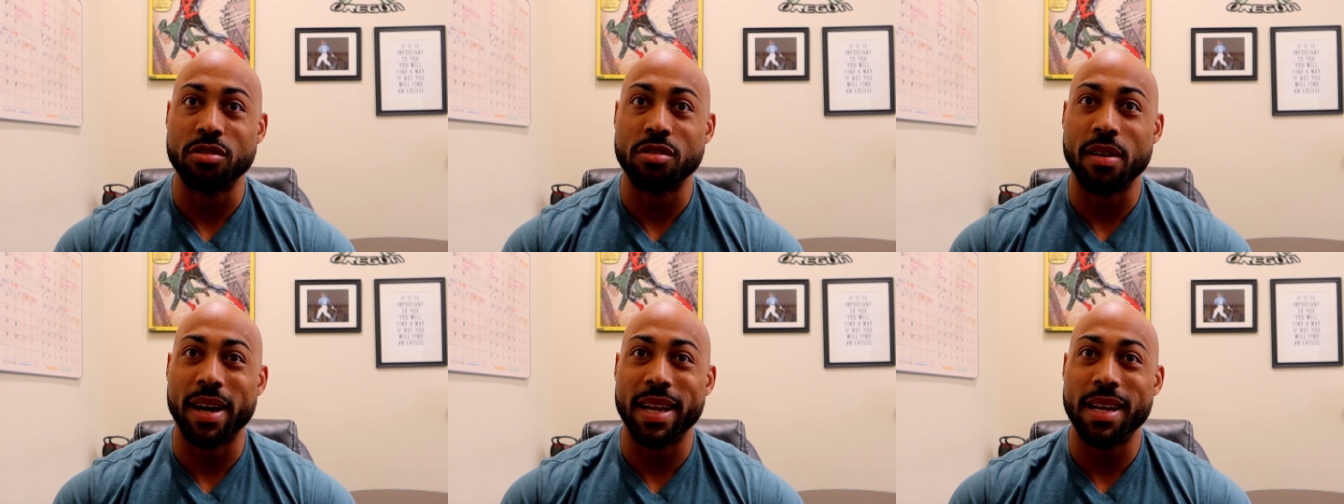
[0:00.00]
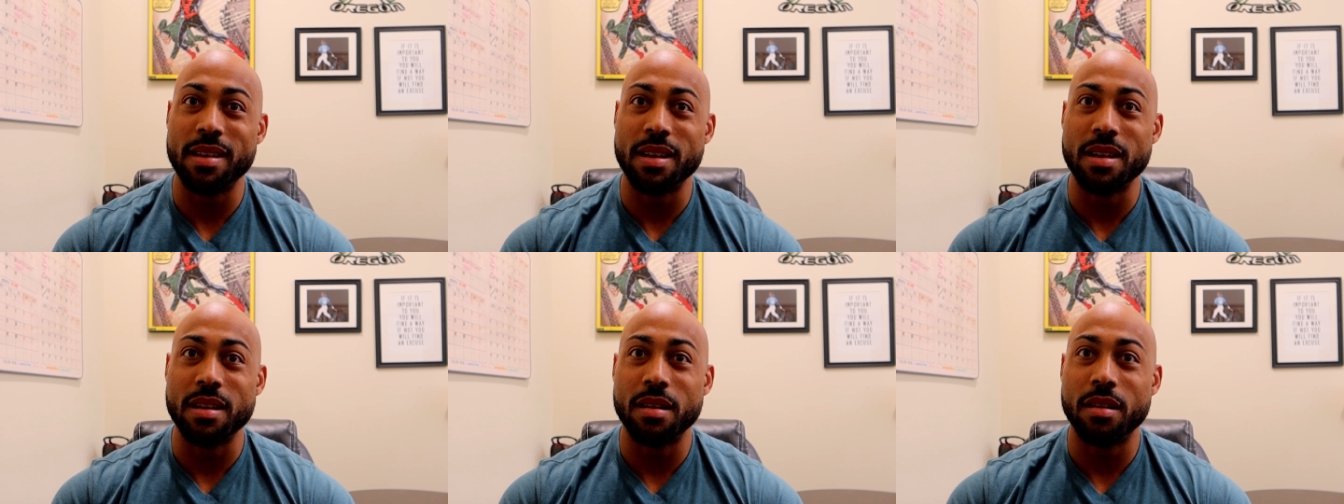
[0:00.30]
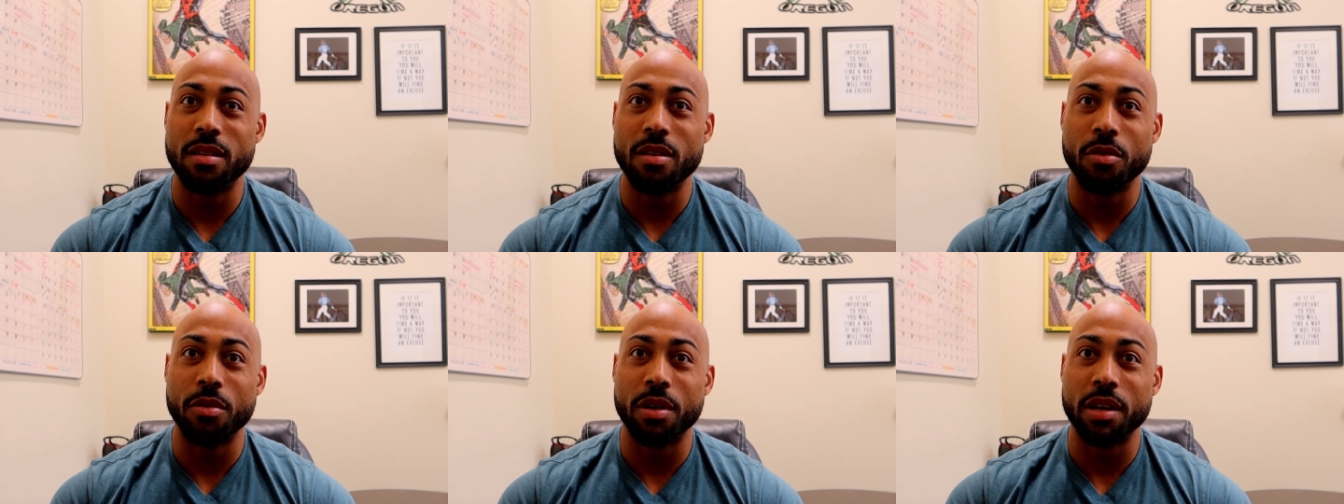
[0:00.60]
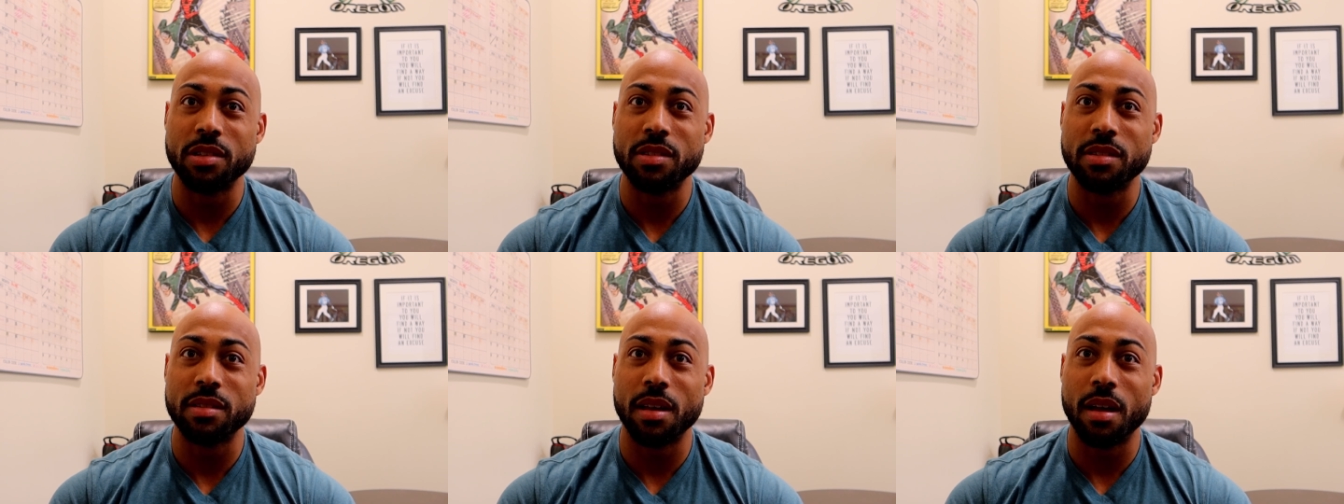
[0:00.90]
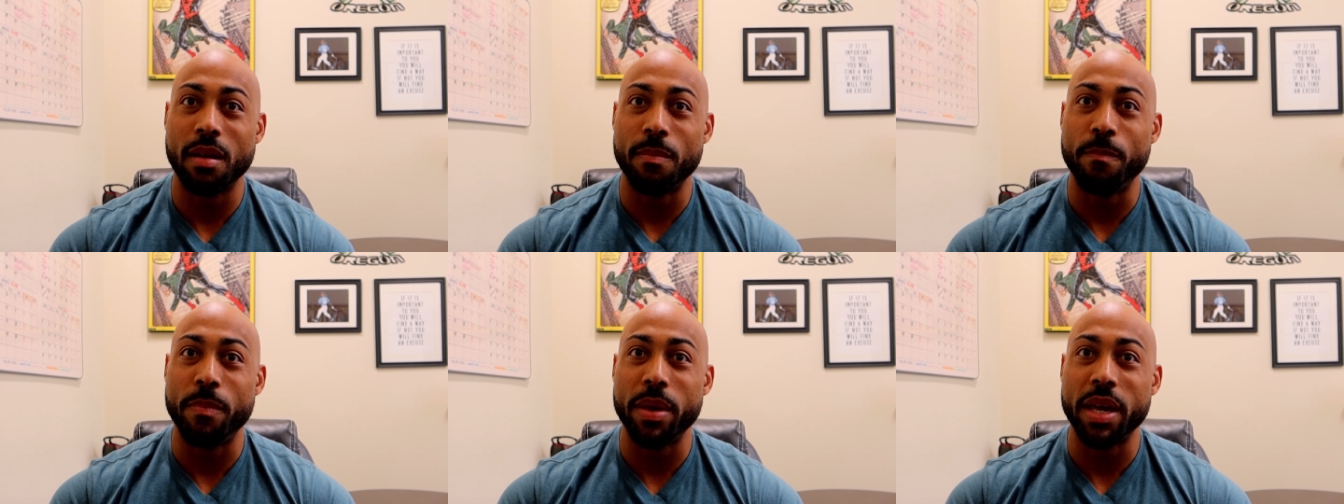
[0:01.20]
So I didn't notice
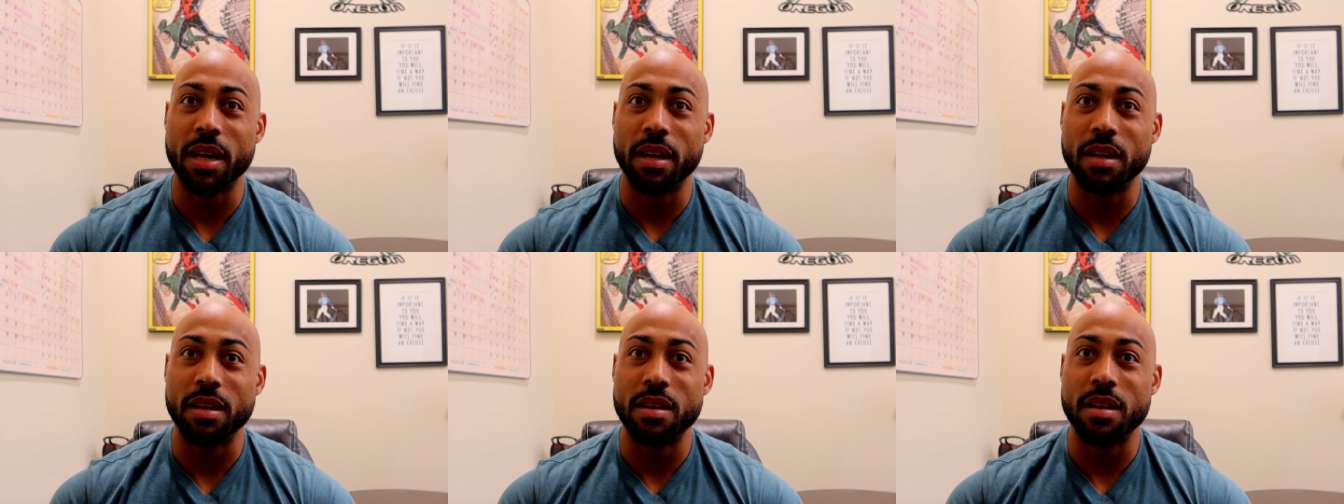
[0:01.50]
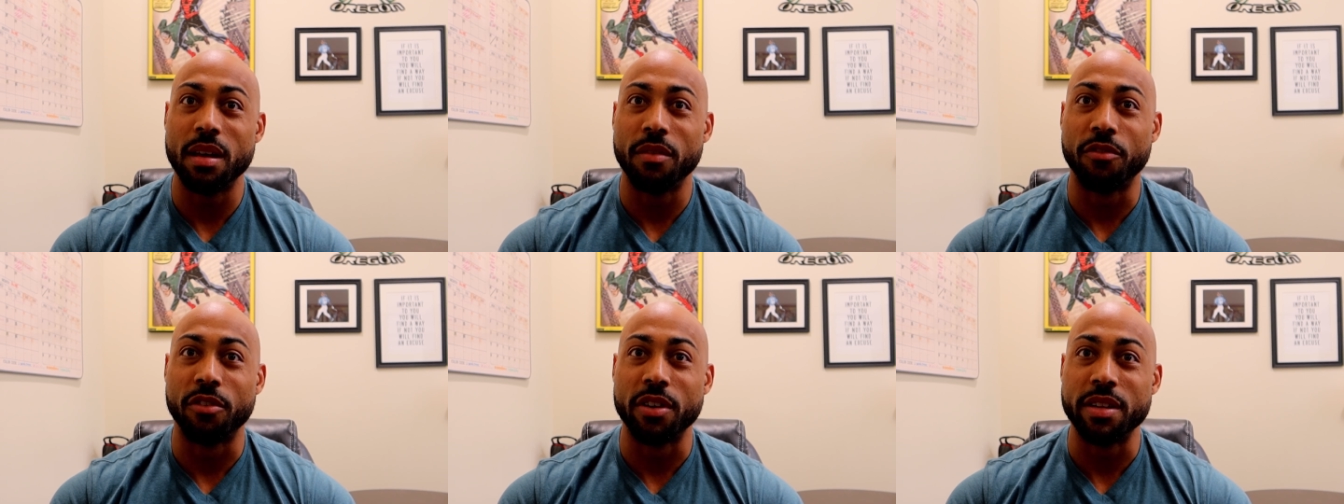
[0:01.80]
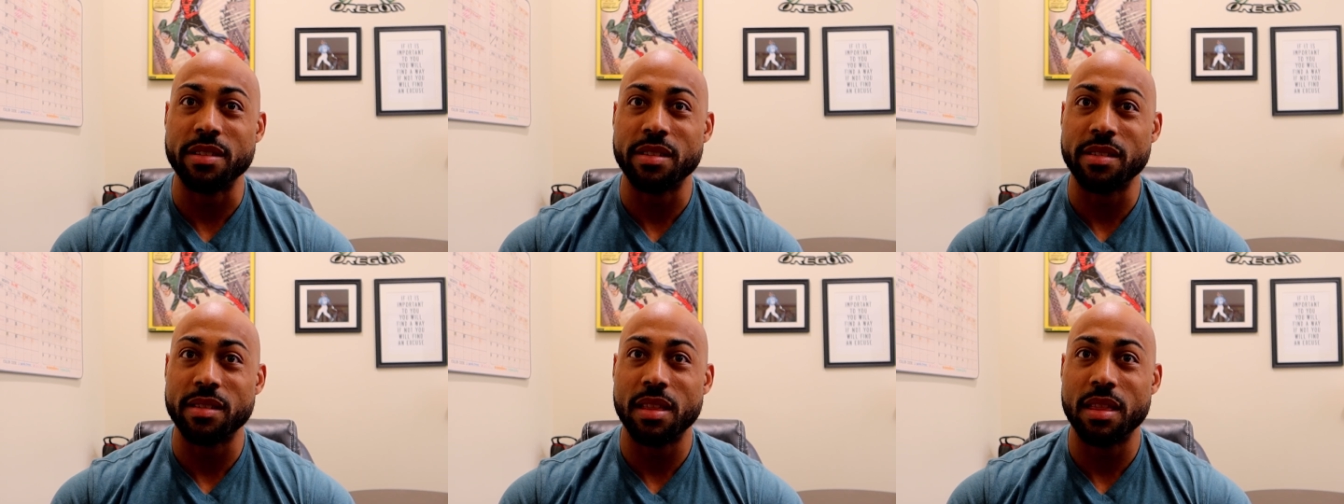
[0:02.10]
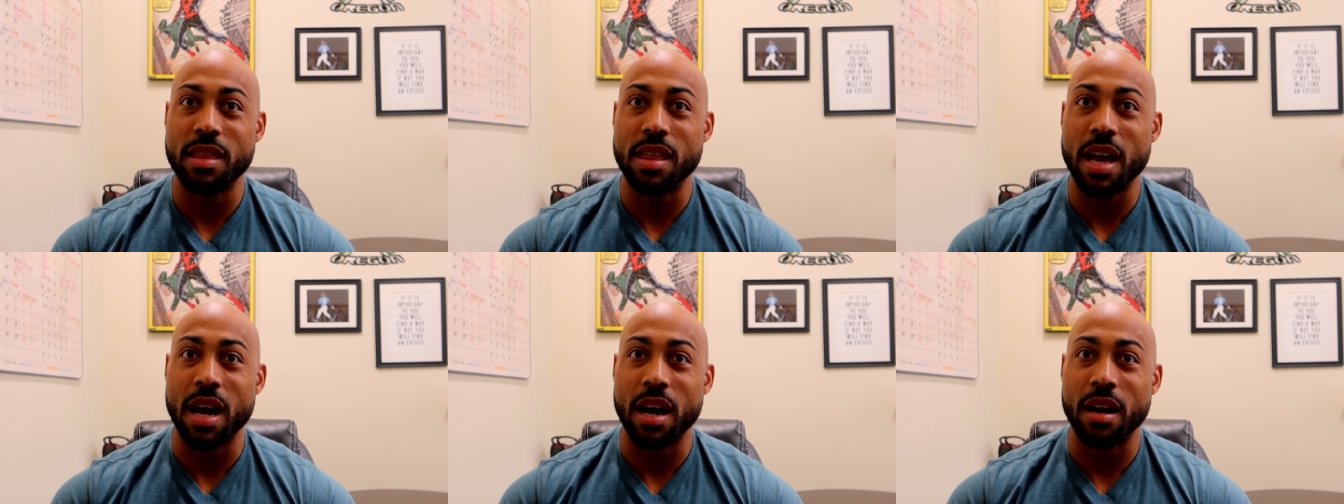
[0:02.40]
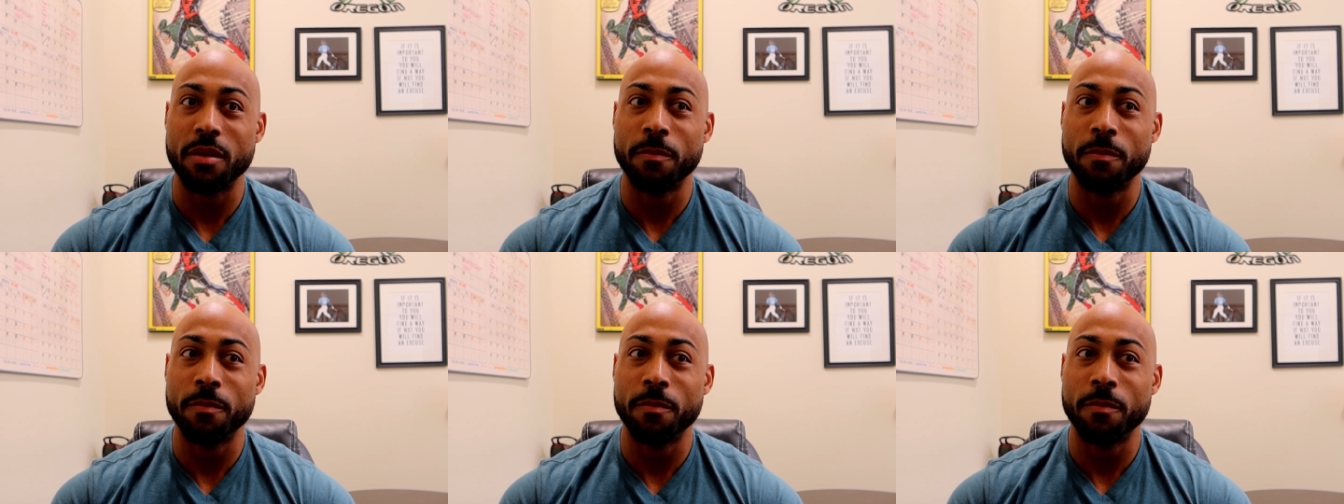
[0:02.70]
a big difference there.